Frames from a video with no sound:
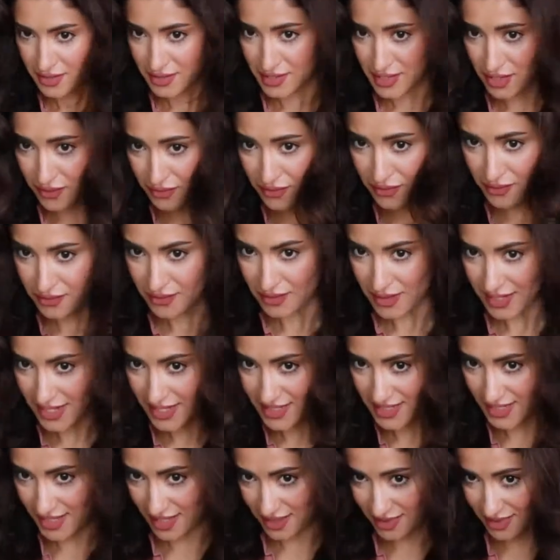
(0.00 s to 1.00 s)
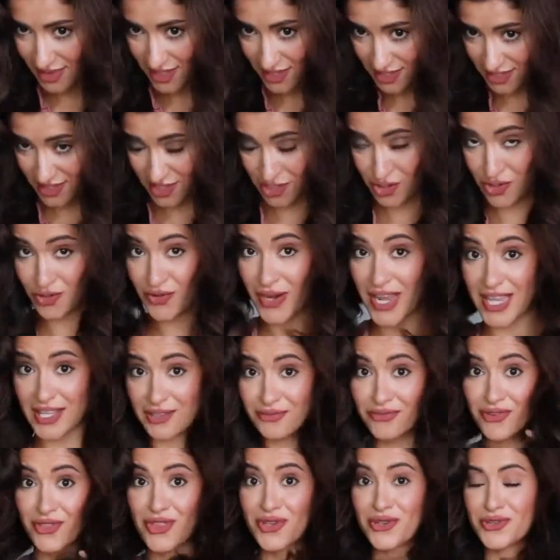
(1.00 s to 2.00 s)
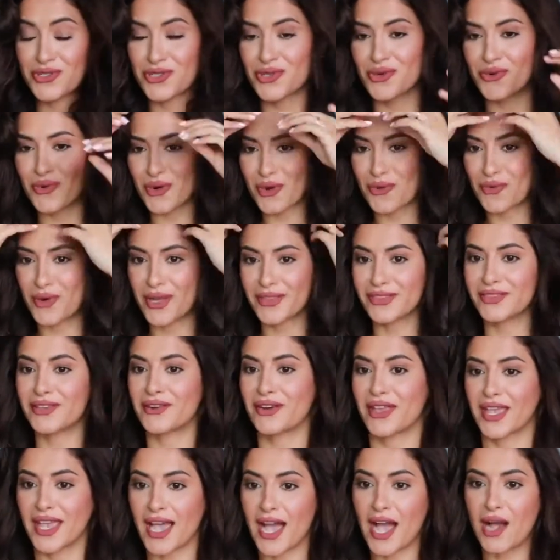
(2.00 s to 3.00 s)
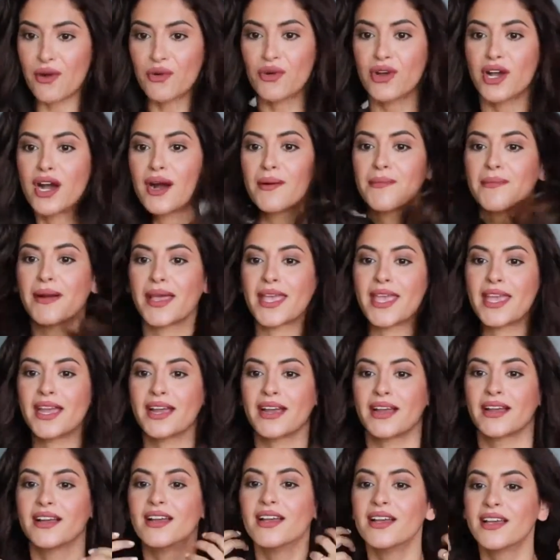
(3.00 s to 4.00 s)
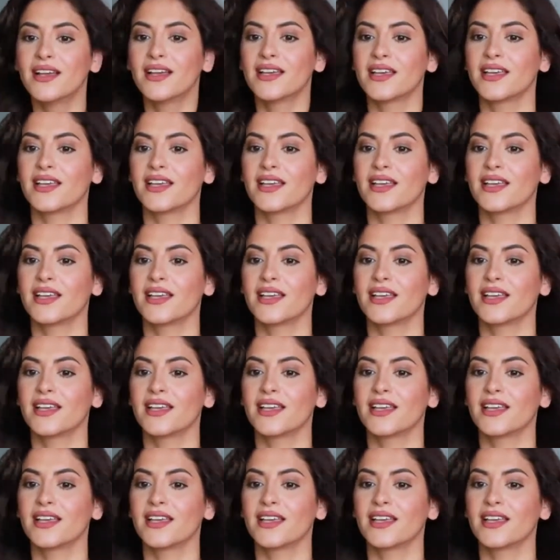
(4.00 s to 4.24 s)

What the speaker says: So let's get this straight for those who were wondering how come my hair